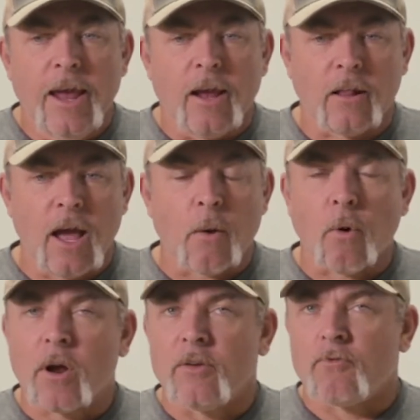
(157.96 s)
Client
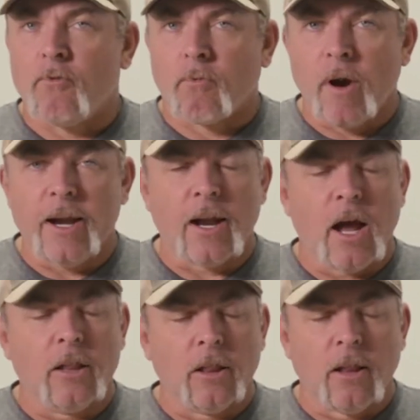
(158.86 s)
work is great.
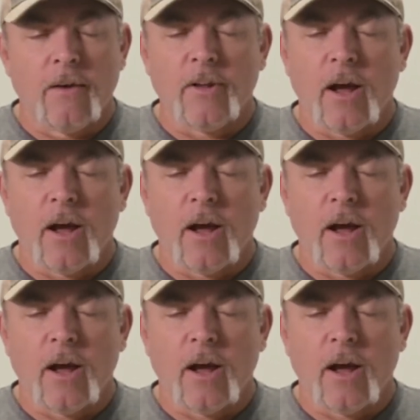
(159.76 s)
I love it.